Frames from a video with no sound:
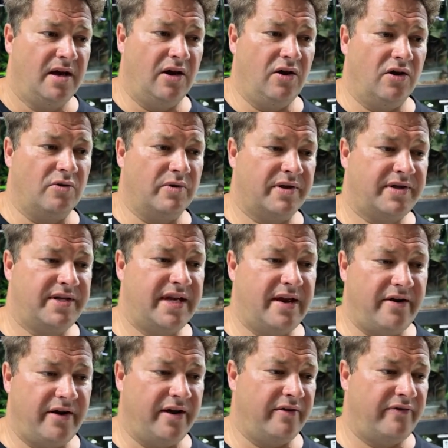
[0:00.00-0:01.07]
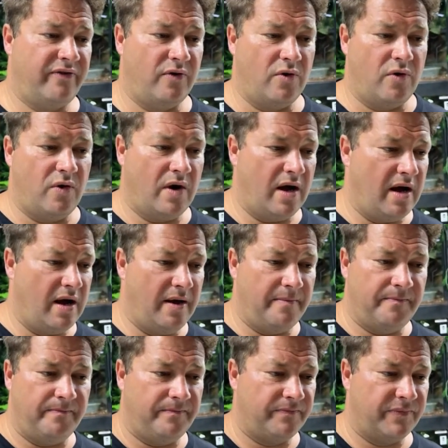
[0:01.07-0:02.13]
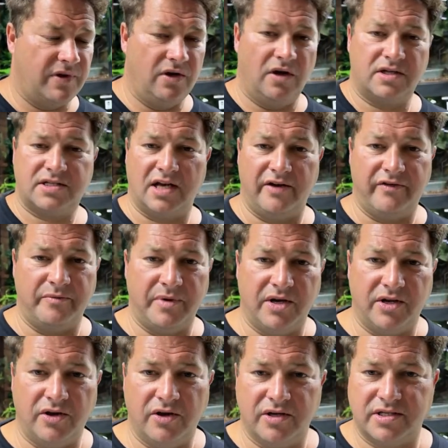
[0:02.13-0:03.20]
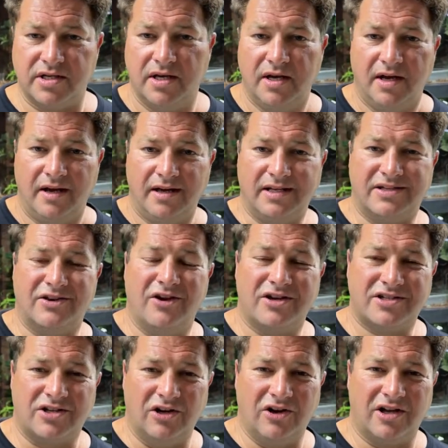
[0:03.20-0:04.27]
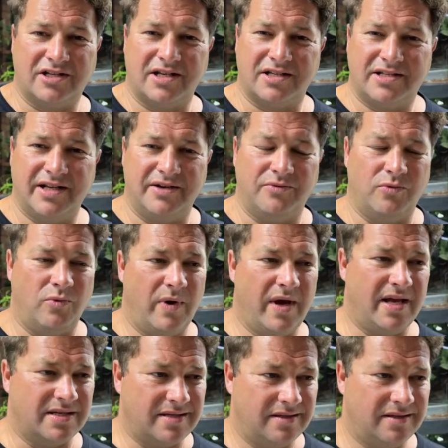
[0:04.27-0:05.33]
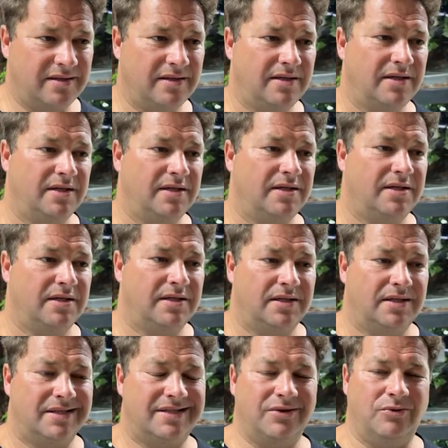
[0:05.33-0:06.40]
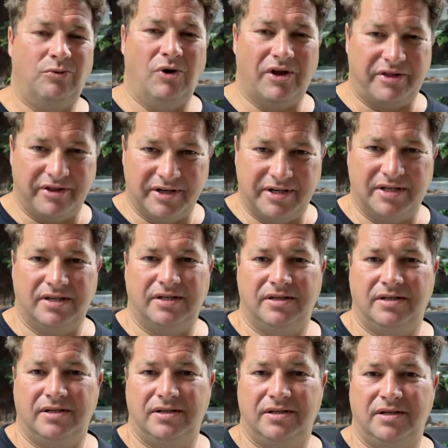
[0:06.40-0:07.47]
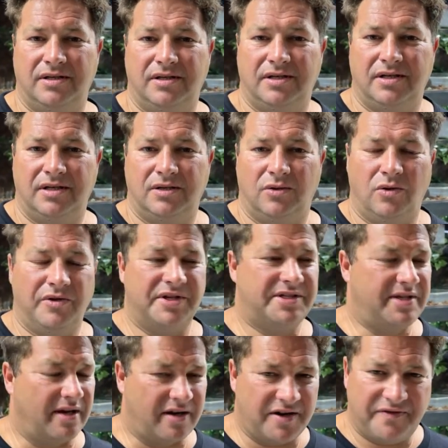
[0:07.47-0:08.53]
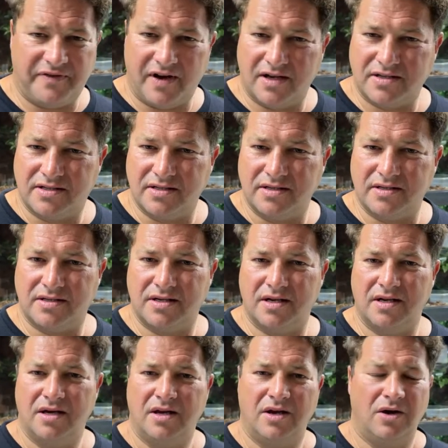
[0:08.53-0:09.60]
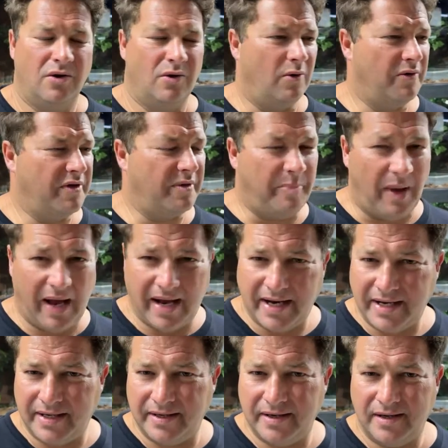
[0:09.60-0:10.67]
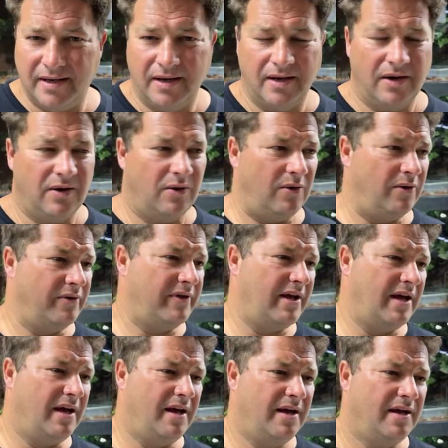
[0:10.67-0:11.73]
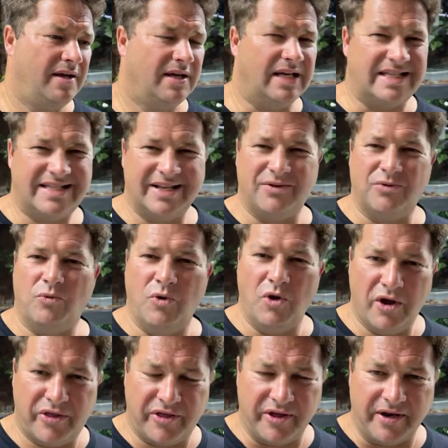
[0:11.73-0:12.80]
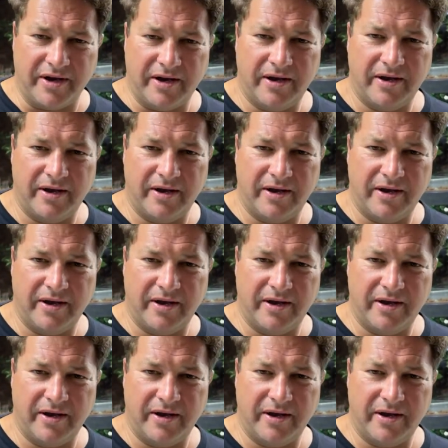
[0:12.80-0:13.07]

along with Terry for the last however many years. He's lost a lot. I said, Wes, is it worth it? All the sacrifices, all the pain, all the, is it worth it?